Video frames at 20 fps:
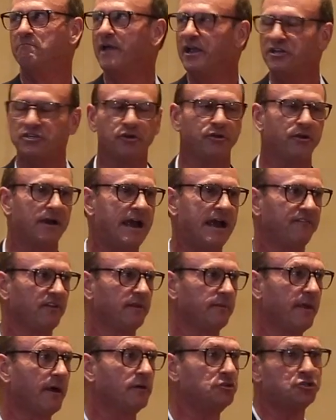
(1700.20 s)
Make sure you're
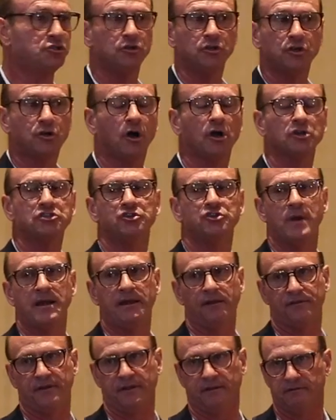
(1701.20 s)
having them done. Shouldn't cost you
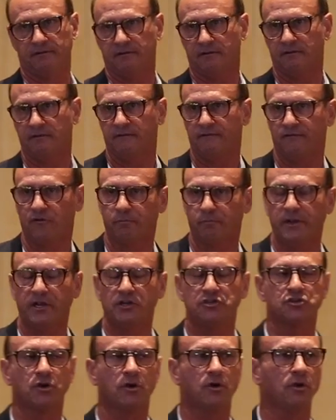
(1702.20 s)
anything. If you're
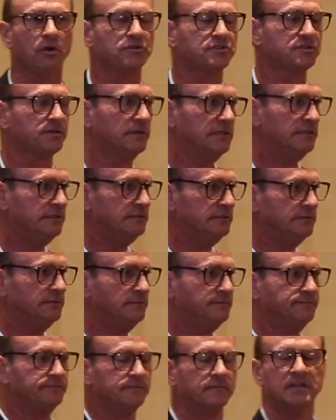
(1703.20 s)
being charged,
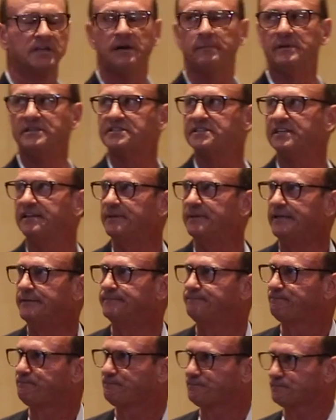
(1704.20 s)
come and see
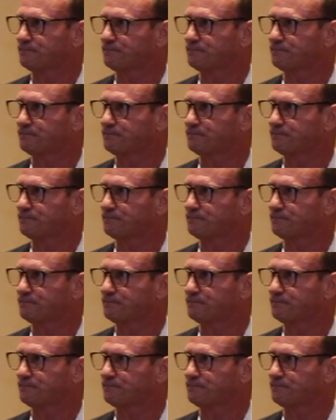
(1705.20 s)
me.